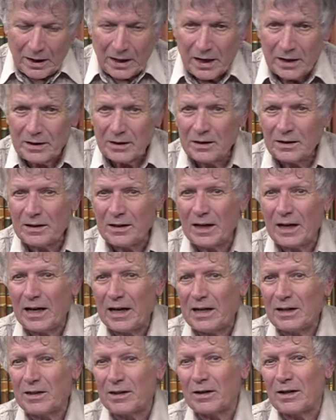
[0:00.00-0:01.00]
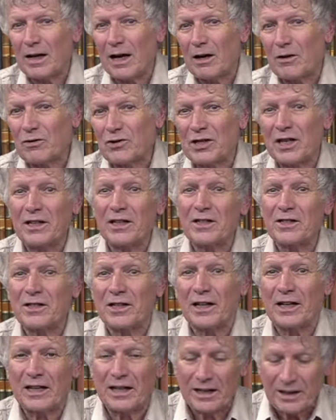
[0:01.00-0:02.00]
Henry VIII now set his
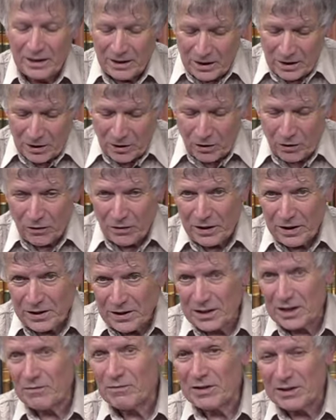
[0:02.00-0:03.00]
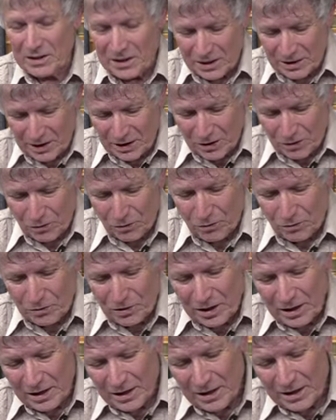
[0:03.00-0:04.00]
eye on the
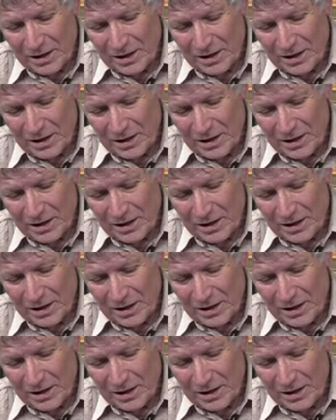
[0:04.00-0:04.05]
17-year-old